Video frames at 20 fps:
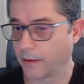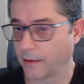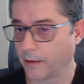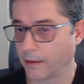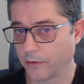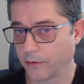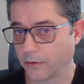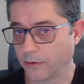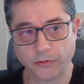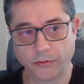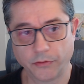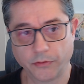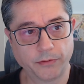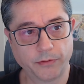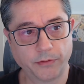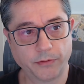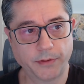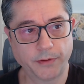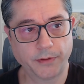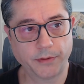There is
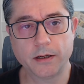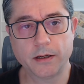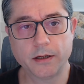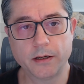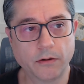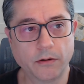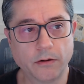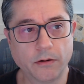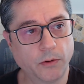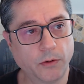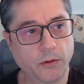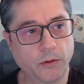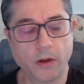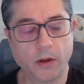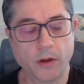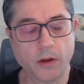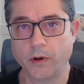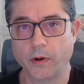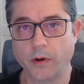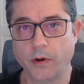only one way
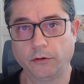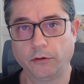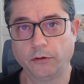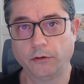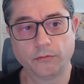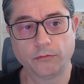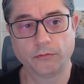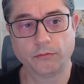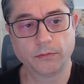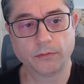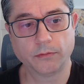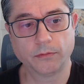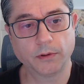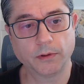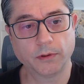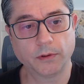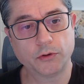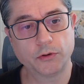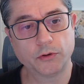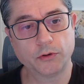to
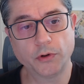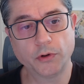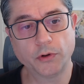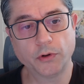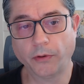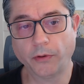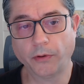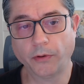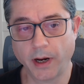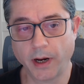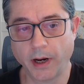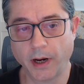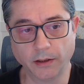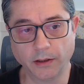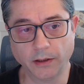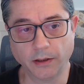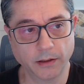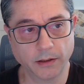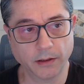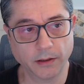interact
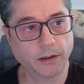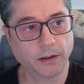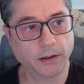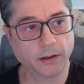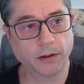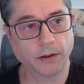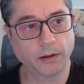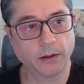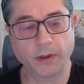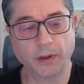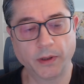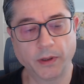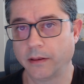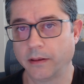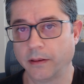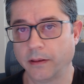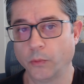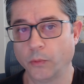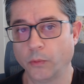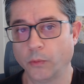with the
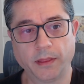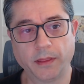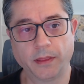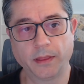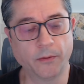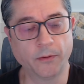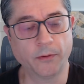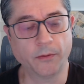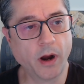environment.